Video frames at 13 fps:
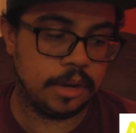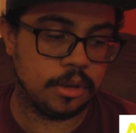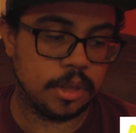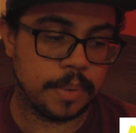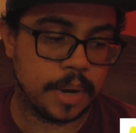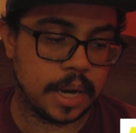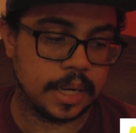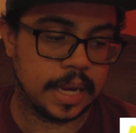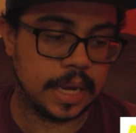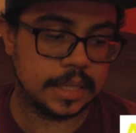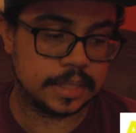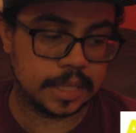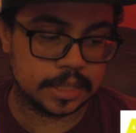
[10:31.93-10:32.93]
hear in the
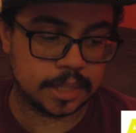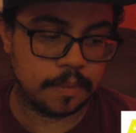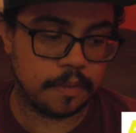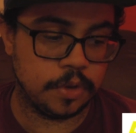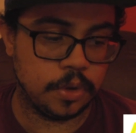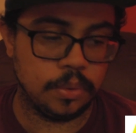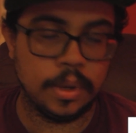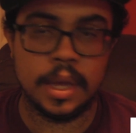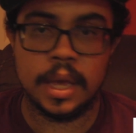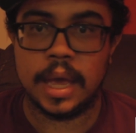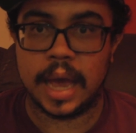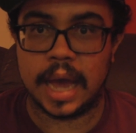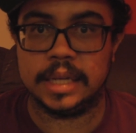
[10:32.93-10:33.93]
podcast that some of you
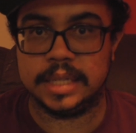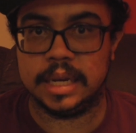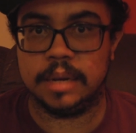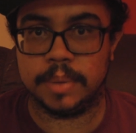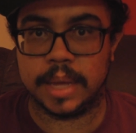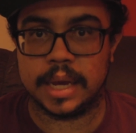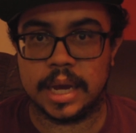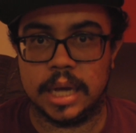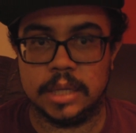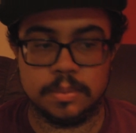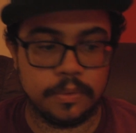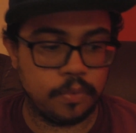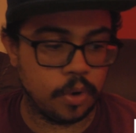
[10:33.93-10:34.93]
had dated black
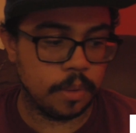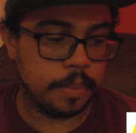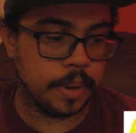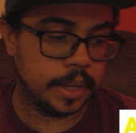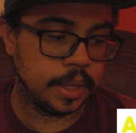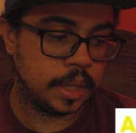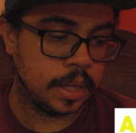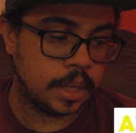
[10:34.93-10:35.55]
guys before, but